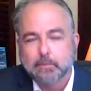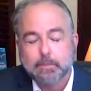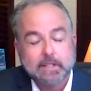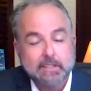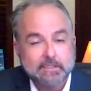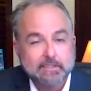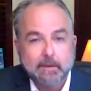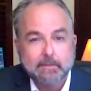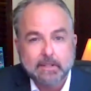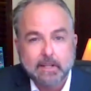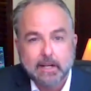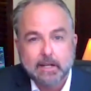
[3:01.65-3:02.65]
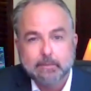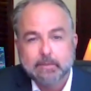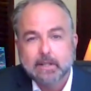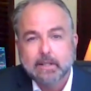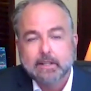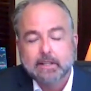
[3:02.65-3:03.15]
there. But at the same time,
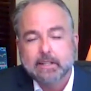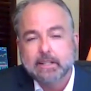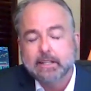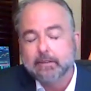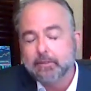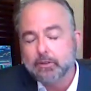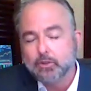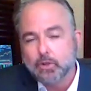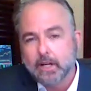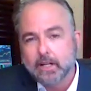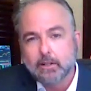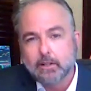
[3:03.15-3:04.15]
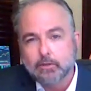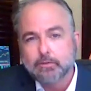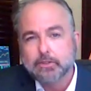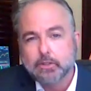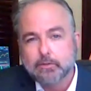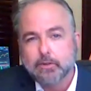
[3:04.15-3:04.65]
if you try to look
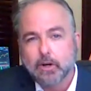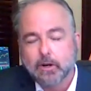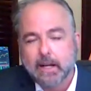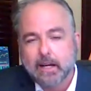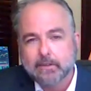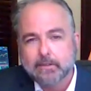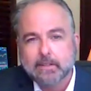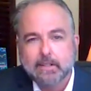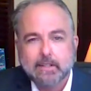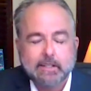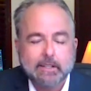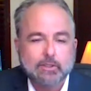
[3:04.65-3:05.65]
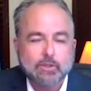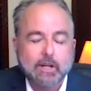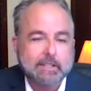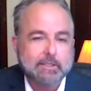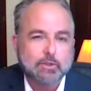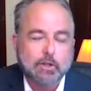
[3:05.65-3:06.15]
too far out, you
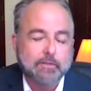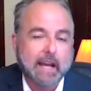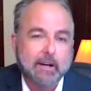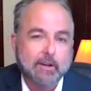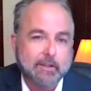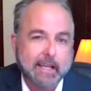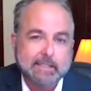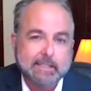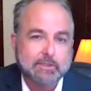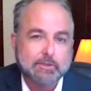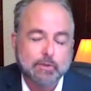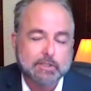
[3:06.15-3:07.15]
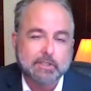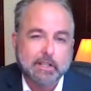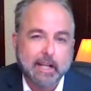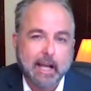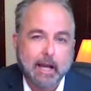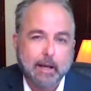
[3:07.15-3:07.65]
try to sort of outguess what's
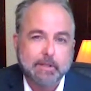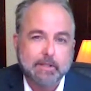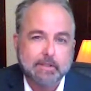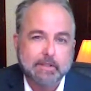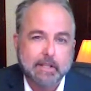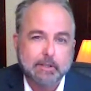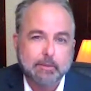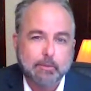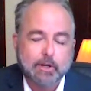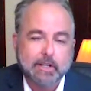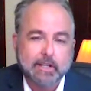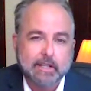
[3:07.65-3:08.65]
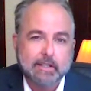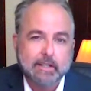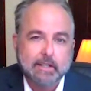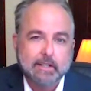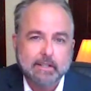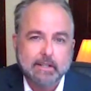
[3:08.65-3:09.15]
going to happen in the market
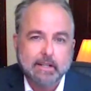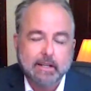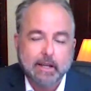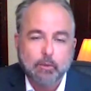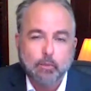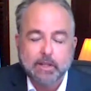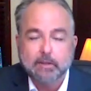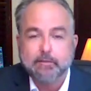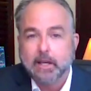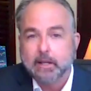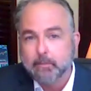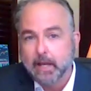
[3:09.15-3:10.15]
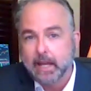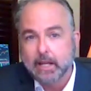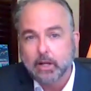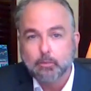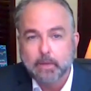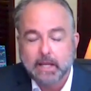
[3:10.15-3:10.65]
uh, and what the Fed
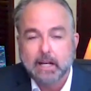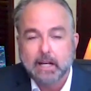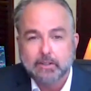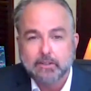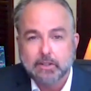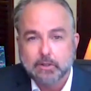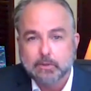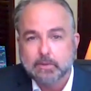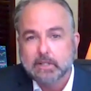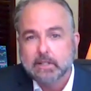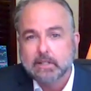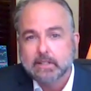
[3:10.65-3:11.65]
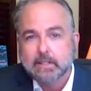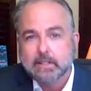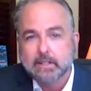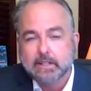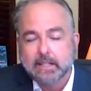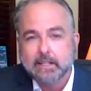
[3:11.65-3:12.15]
may or may not do.
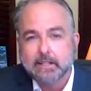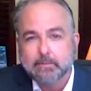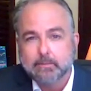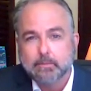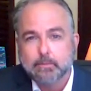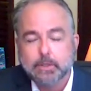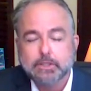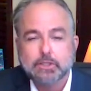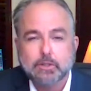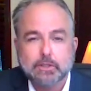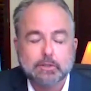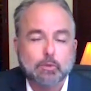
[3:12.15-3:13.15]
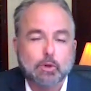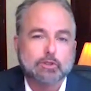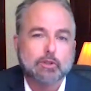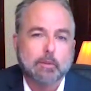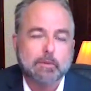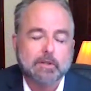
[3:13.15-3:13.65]
Uh, it can put you into more
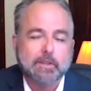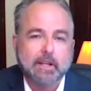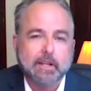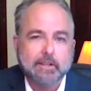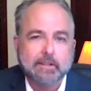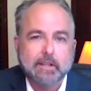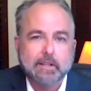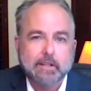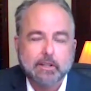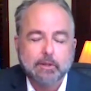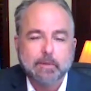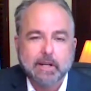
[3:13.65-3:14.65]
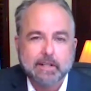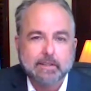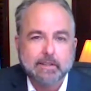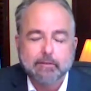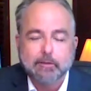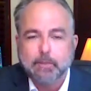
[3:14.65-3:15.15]
trouble than you might
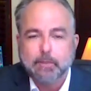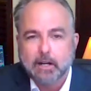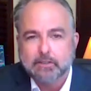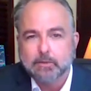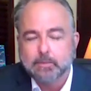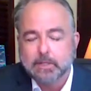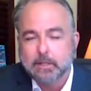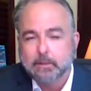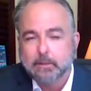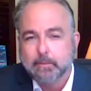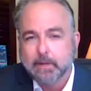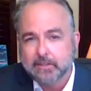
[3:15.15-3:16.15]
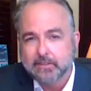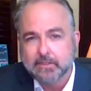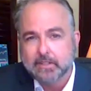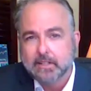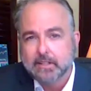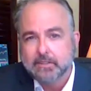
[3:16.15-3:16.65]
ever possibly imagine.
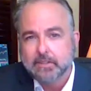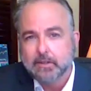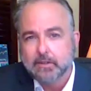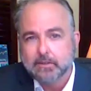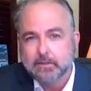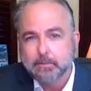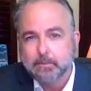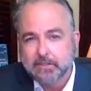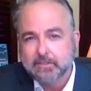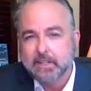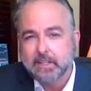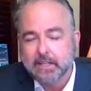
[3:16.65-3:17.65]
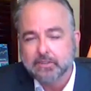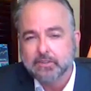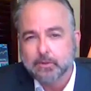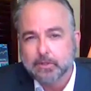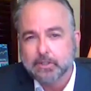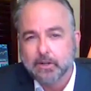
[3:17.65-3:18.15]
So the best thing, as
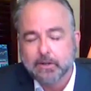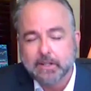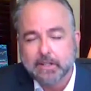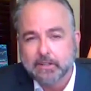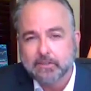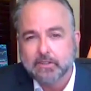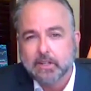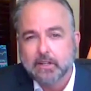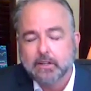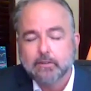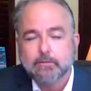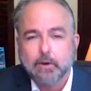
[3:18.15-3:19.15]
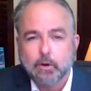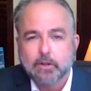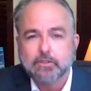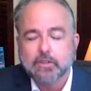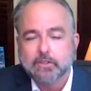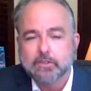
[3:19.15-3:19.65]
you were noting, is
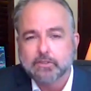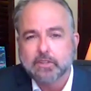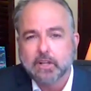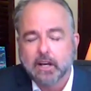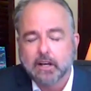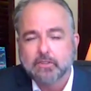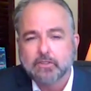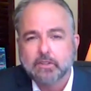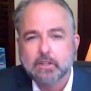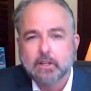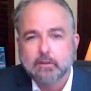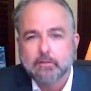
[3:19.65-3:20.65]
focus on your stocks,